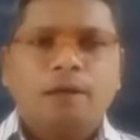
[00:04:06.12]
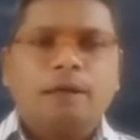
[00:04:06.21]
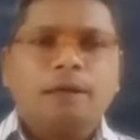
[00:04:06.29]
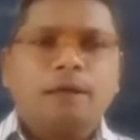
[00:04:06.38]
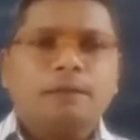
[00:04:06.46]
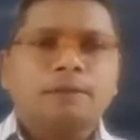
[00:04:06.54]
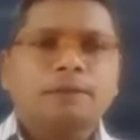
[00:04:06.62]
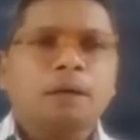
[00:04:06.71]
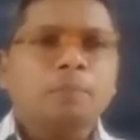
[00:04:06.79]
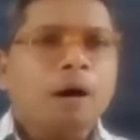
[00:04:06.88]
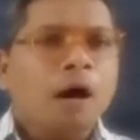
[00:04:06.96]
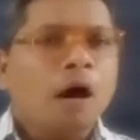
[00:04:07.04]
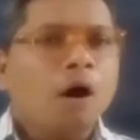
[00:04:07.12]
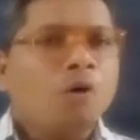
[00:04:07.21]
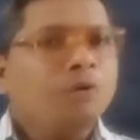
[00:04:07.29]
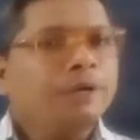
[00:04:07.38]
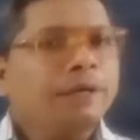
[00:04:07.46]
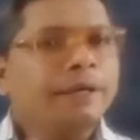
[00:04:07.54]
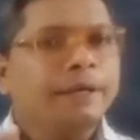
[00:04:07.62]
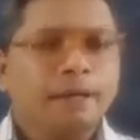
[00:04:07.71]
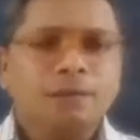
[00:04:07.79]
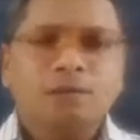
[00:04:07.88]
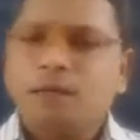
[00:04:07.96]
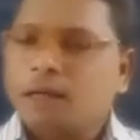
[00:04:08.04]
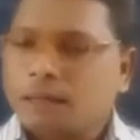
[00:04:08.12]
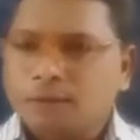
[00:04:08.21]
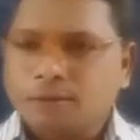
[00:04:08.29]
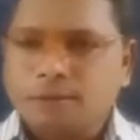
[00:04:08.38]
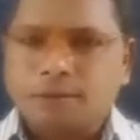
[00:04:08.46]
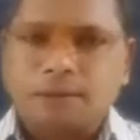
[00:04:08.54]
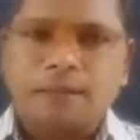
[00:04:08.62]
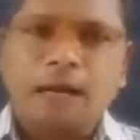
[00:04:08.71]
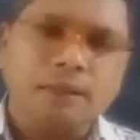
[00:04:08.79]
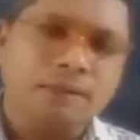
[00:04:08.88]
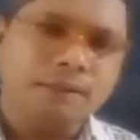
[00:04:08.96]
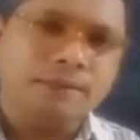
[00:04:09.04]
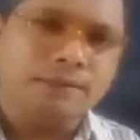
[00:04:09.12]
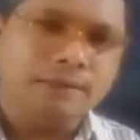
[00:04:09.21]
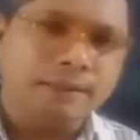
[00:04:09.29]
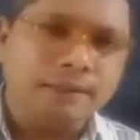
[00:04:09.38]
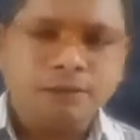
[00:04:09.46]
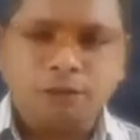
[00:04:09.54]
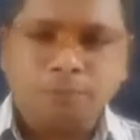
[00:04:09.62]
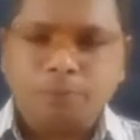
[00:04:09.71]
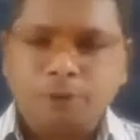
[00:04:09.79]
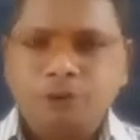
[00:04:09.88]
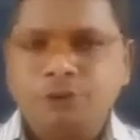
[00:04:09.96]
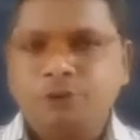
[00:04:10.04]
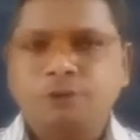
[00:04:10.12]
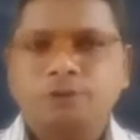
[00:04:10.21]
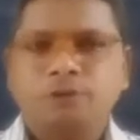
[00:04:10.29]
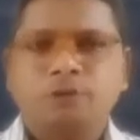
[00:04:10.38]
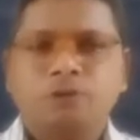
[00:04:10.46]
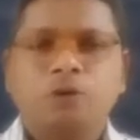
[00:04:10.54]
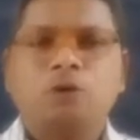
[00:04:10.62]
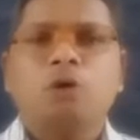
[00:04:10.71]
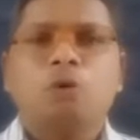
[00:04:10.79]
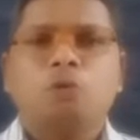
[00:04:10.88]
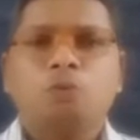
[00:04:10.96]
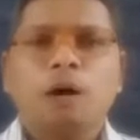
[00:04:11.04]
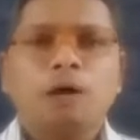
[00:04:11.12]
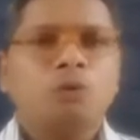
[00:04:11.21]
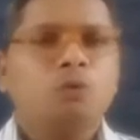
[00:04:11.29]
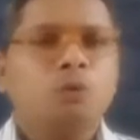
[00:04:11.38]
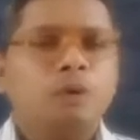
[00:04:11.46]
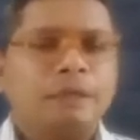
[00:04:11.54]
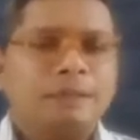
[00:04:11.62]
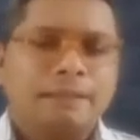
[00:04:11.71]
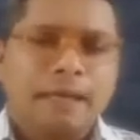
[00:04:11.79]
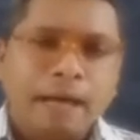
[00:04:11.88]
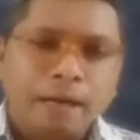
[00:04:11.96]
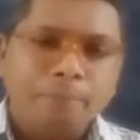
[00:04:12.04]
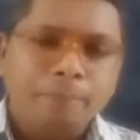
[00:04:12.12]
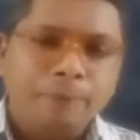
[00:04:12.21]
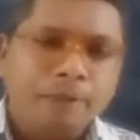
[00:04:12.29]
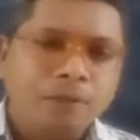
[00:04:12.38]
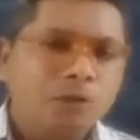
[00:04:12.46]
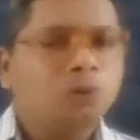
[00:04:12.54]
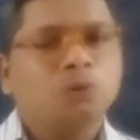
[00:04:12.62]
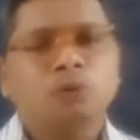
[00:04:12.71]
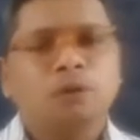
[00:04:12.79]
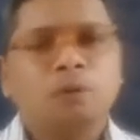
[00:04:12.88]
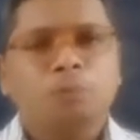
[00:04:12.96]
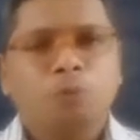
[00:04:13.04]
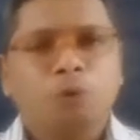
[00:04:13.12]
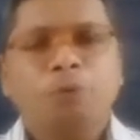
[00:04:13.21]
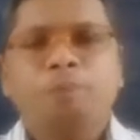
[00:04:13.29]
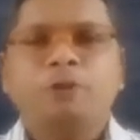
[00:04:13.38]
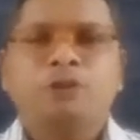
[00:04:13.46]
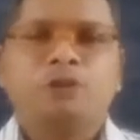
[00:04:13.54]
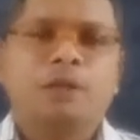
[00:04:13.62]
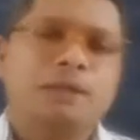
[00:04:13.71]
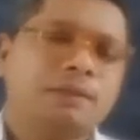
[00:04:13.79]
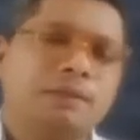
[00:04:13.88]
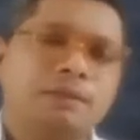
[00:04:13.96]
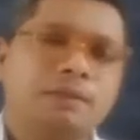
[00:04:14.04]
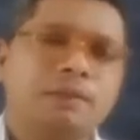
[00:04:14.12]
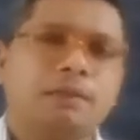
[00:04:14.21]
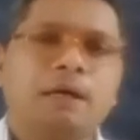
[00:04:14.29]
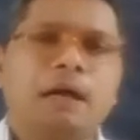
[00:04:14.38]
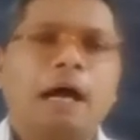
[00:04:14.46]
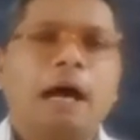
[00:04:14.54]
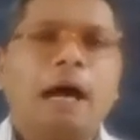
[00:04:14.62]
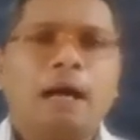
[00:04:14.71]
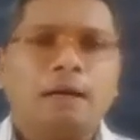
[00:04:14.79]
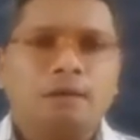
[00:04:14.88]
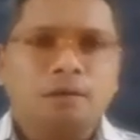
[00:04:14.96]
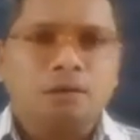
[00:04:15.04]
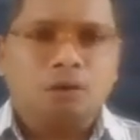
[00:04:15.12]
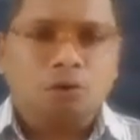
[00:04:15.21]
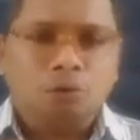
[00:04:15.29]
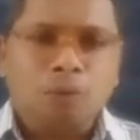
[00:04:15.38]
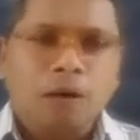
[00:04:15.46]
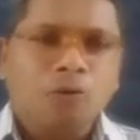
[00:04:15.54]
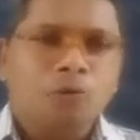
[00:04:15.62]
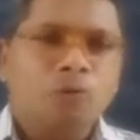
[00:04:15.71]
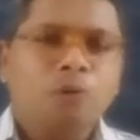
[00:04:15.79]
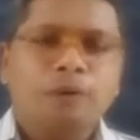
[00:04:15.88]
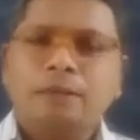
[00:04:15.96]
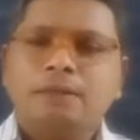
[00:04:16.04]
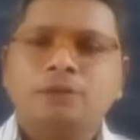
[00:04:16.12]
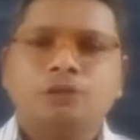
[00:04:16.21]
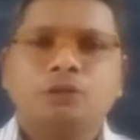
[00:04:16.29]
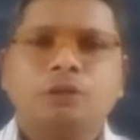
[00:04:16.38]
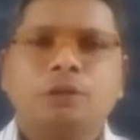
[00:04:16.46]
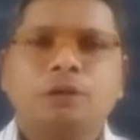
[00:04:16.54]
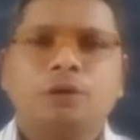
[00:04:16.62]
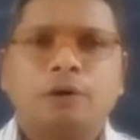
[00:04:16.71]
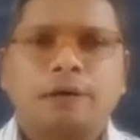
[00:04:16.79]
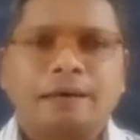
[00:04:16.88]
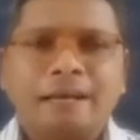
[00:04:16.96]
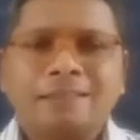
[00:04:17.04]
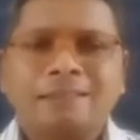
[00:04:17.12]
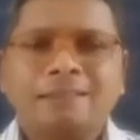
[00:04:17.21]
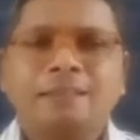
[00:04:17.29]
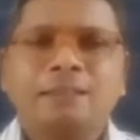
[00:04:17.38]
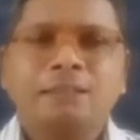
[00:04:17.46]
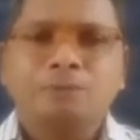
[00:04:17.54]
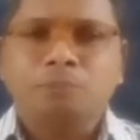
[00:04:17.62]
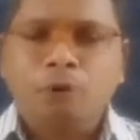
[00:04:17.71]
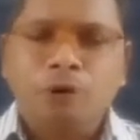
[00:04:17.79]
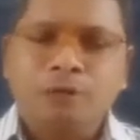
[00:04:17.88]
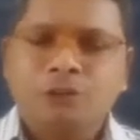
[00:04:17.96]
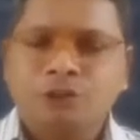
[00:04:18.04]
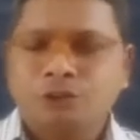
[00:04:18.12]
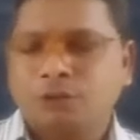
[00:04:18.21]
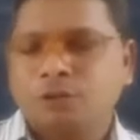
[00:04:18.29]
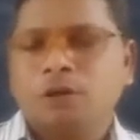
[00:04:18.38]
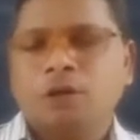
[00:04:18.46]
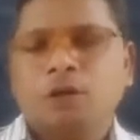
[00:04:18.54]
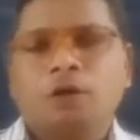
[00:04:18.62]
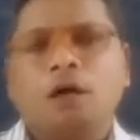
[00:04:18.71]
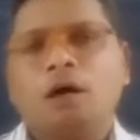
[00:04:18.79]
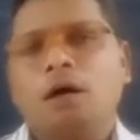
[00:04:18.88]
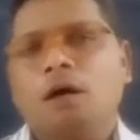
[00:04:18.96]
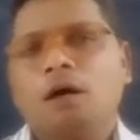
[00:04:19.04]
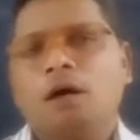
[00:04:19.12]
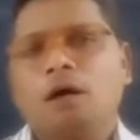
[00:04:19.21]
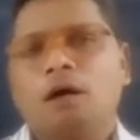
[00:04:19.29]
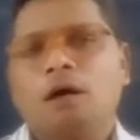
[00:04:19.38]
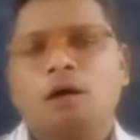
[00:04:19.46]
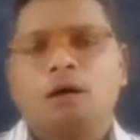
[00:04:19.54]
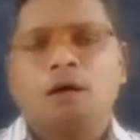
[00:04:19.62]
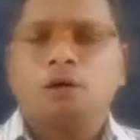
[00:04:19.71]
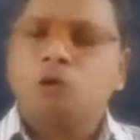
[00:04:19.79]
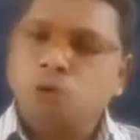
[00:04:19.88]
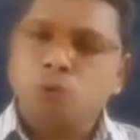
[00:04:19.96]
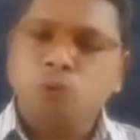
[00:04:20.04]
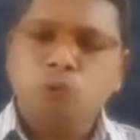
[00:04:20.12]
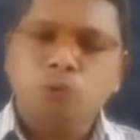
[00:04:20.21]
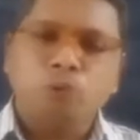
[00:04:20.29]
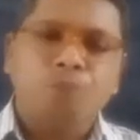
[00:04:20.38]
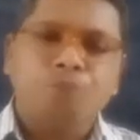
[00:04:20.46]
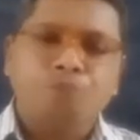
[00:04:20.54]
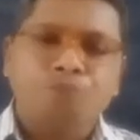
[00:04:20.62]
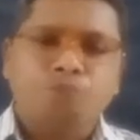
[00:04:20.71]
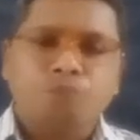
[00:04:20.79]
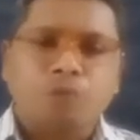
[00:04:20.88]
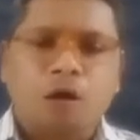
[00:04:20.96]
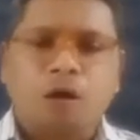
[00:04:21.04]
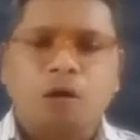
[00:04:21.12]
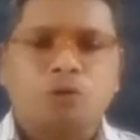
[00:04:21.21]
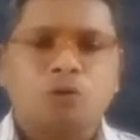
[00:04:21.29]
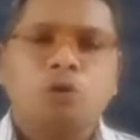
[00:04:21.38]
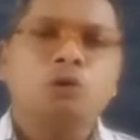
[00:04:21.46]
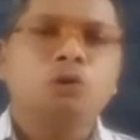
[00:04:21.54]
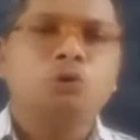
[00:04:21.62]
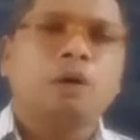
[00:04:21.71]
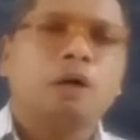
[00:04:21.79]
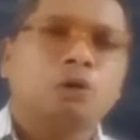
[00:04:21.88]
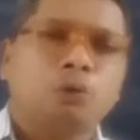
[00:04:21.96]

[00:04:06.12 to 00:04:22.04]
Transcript: Somehow he heard that Gandhiji is a person, one who is helping to the poor peasant, and one who is raising his voice to those who are